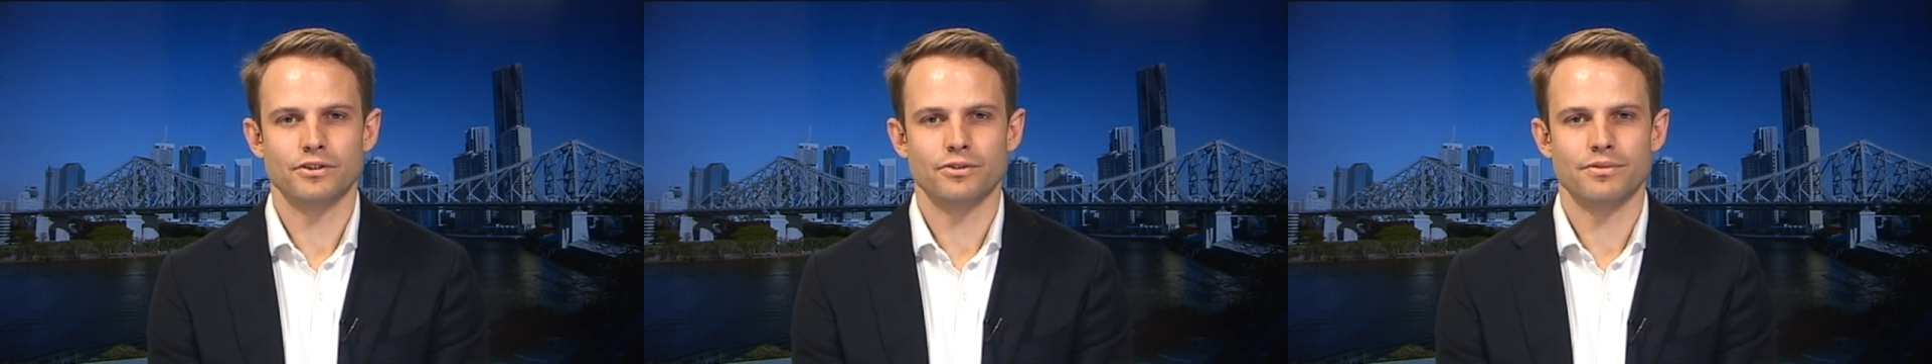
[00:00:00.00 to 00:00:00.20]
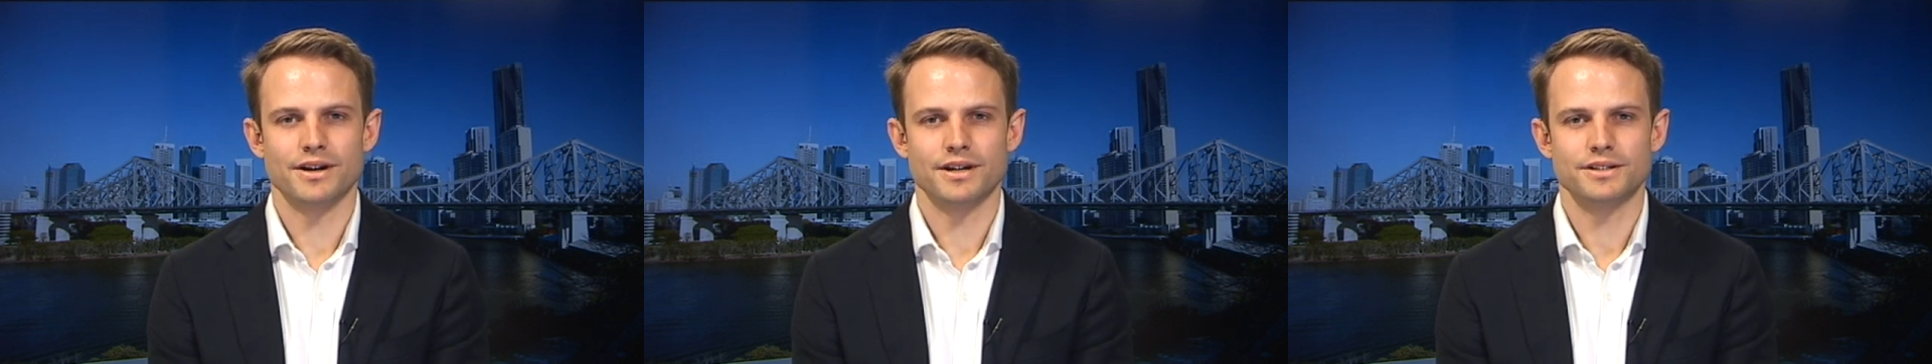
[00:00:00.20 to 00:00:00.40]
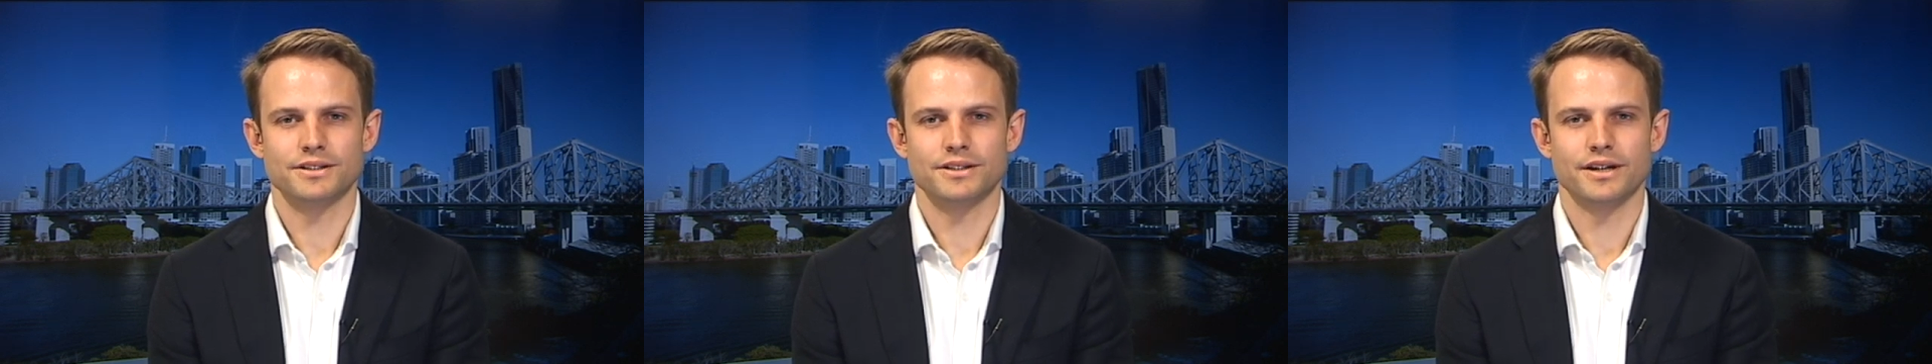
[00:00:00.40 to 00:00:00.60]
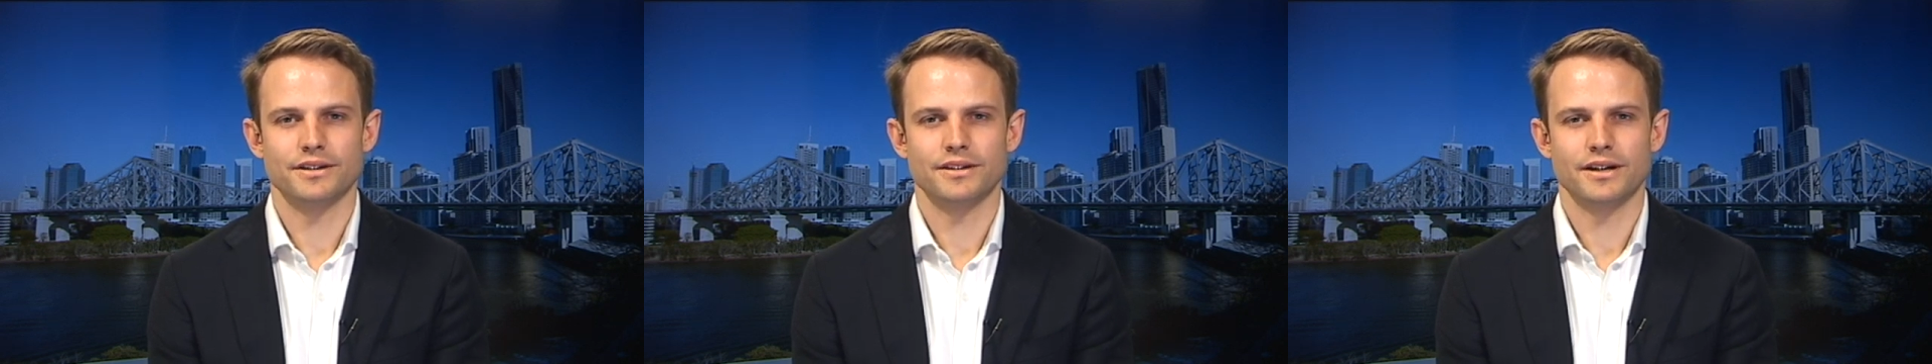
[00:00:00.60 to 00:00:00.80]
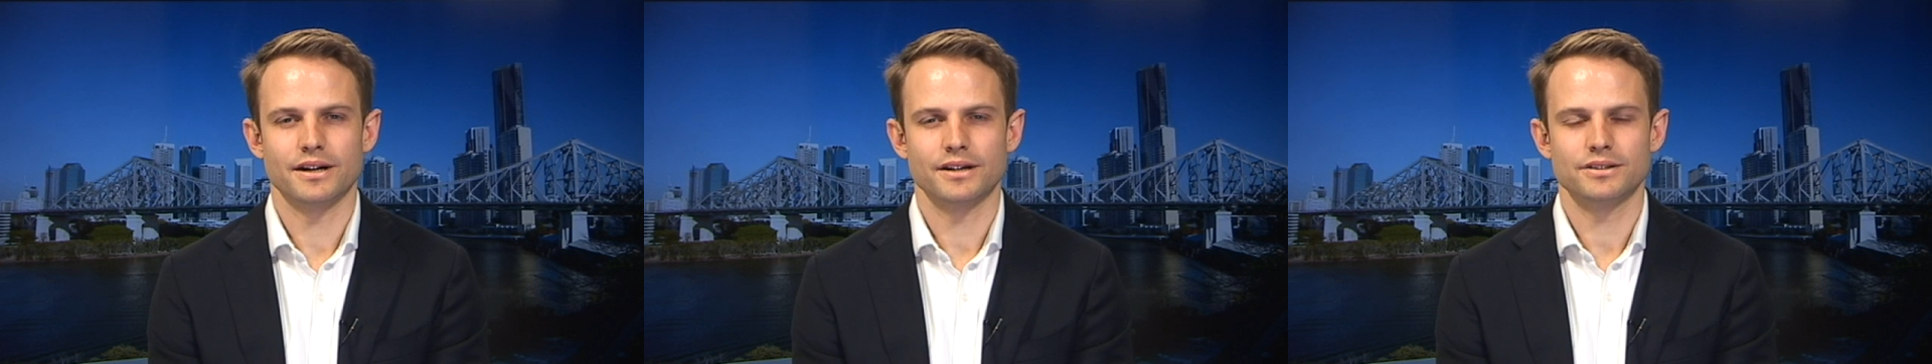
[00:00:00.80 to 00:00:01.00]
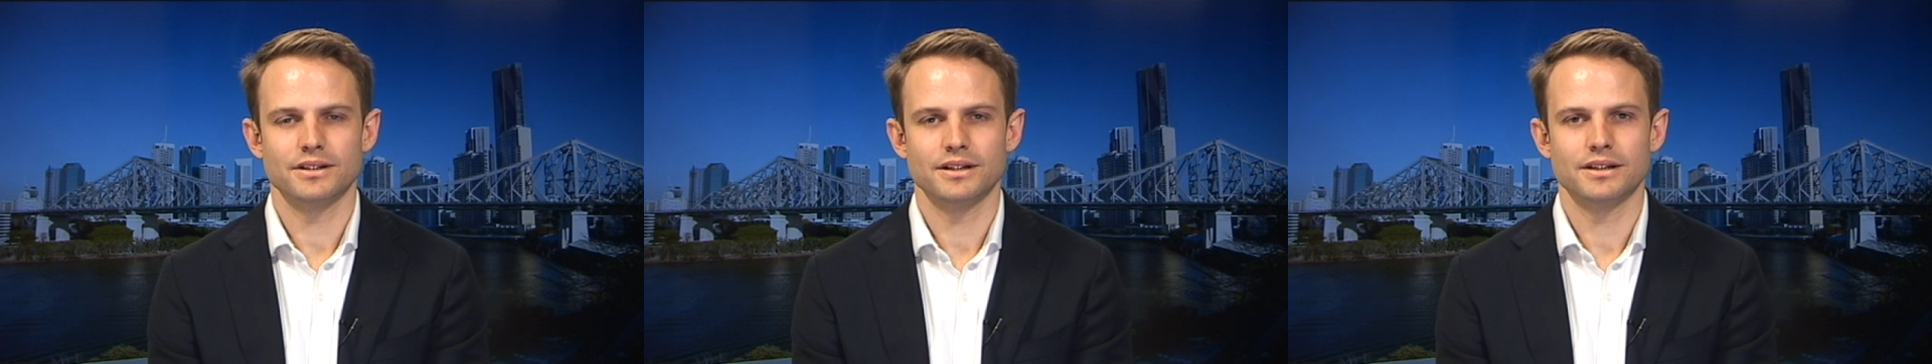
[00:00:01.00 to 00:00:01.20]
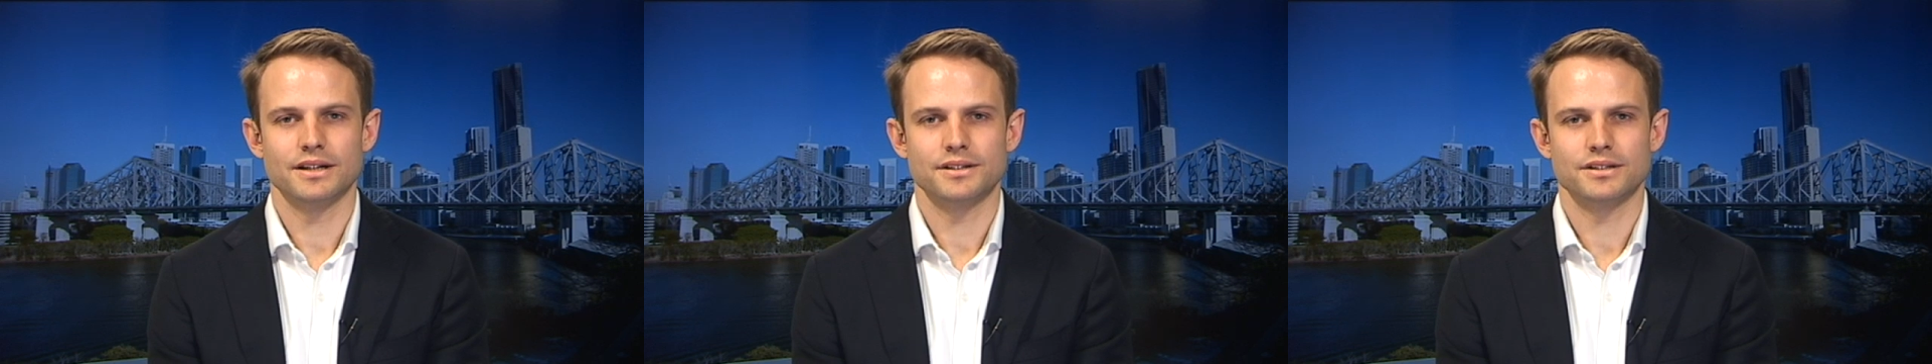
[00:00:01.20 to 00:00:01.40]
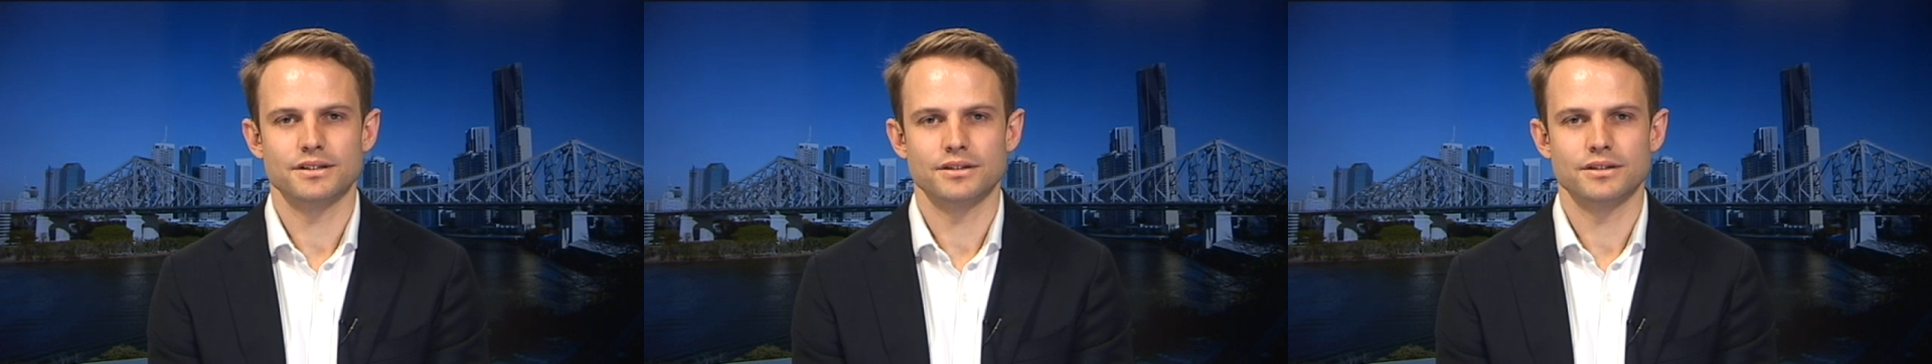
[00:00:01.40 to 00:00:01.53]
Queensland that actually lets